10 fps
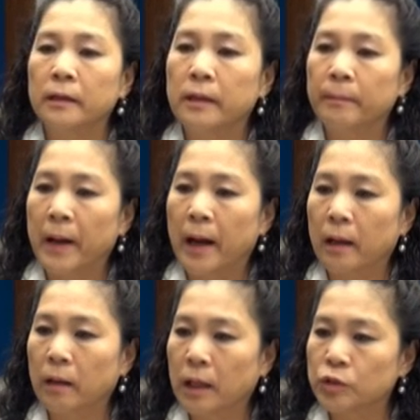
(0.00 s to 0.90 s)

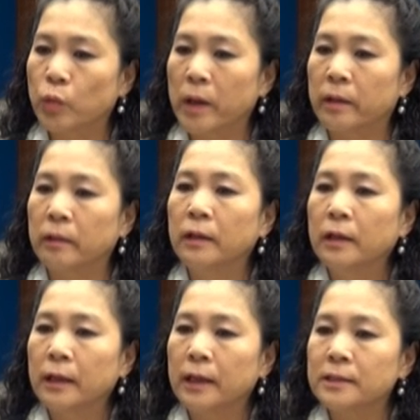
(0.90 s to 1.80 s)
Nepal as well,
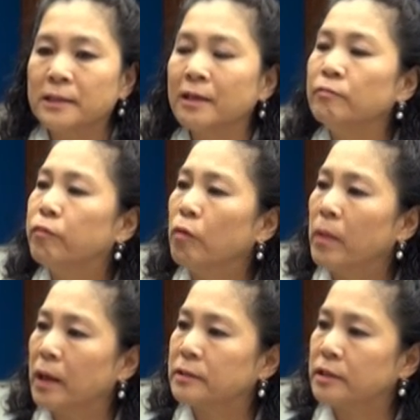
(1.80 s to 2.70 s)
is the
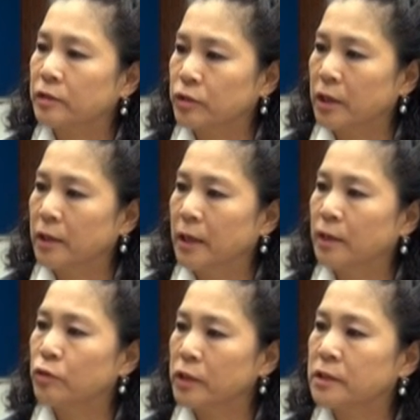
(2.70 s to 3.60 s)
informal sector,
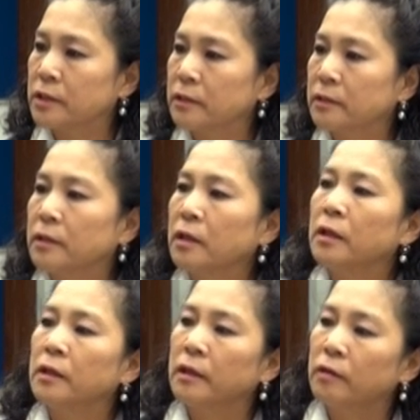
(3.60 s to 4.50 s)
addressing
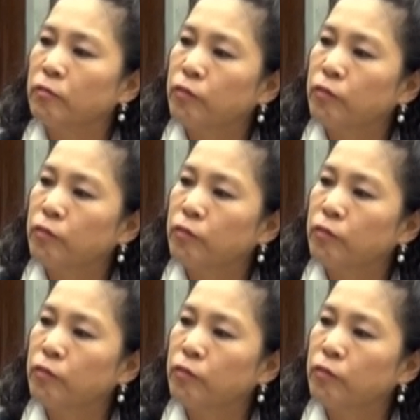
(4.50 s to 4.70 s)
the